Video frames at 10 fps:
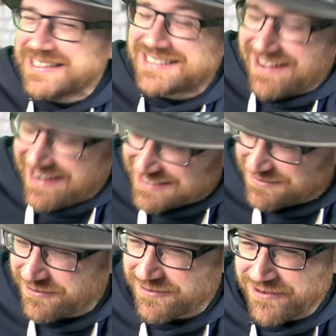Sorry, I
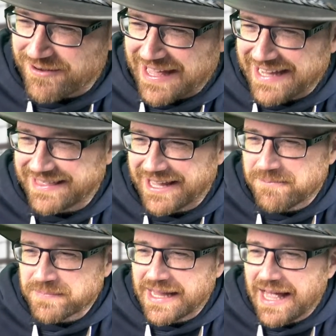just throw that in there.
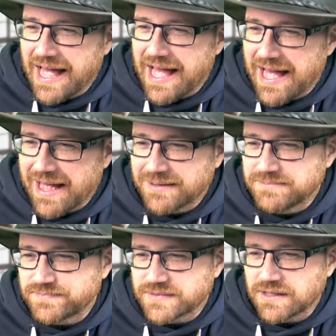
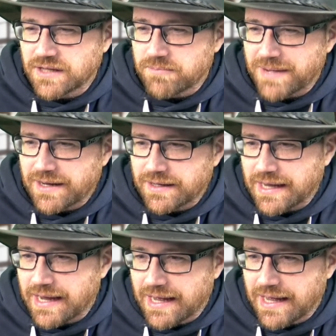No, but
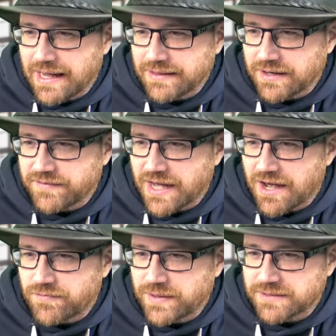not even
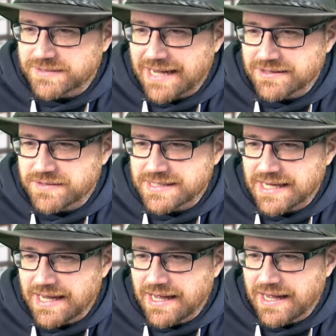half when it comes down to it.
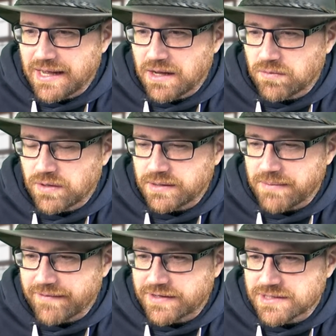When the
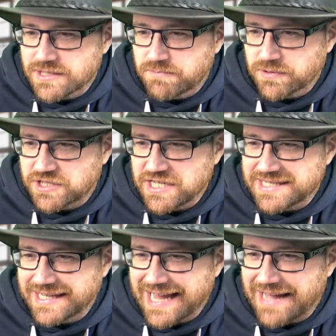Americans put cheese
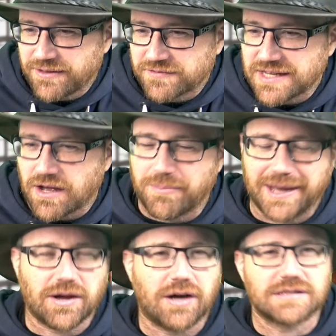in the can, they've said, oh my
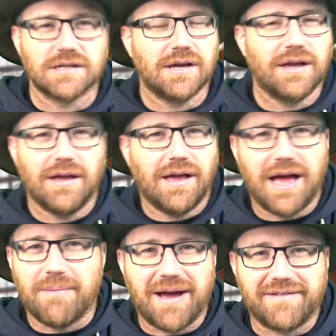God,
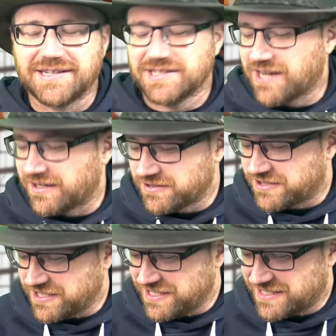Americans can't do
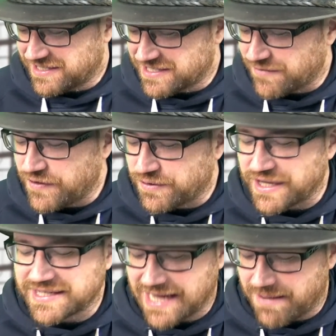cheese. There's a few
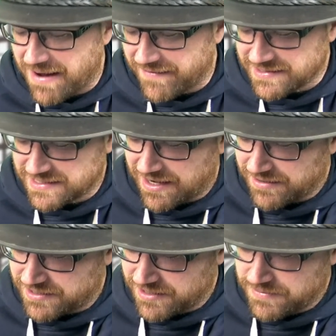things that Americans
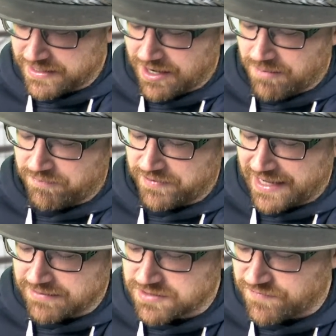can't do. They can't
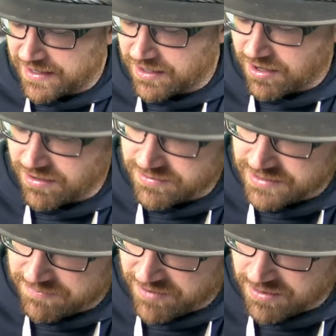pronounce Van Gogh.
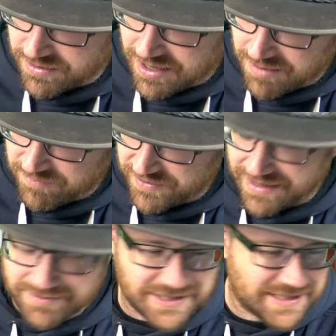They can't
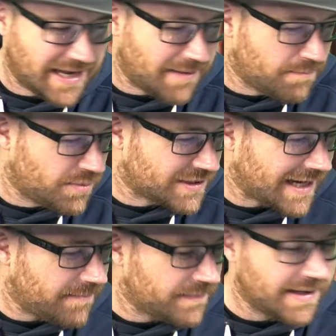pronounce
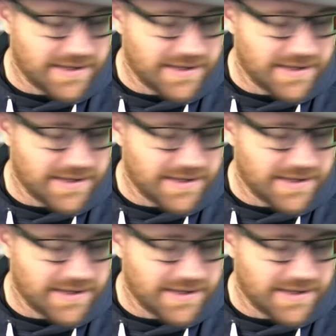Buddha.